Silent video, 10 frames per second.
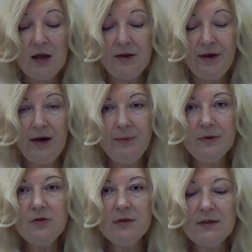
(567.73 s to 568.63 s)
they are
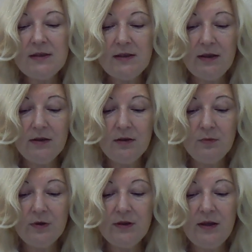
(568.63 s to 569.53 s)
able to understand
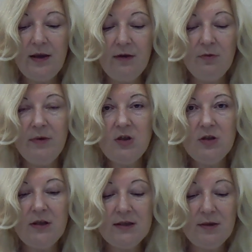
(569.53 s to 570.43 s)
what they have
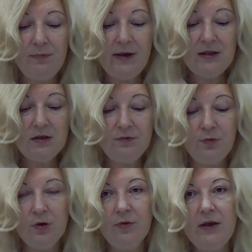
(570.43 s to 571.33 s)
imagined as the basis
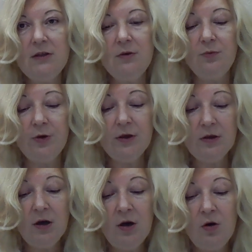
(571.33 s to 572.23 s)
for creating
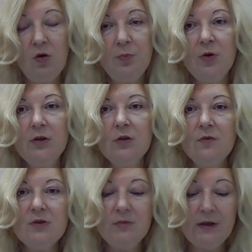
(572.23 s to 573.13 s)
work or product
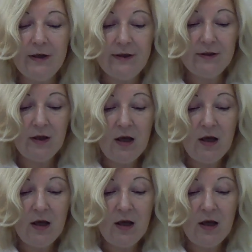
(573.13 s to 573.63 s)
of some kind.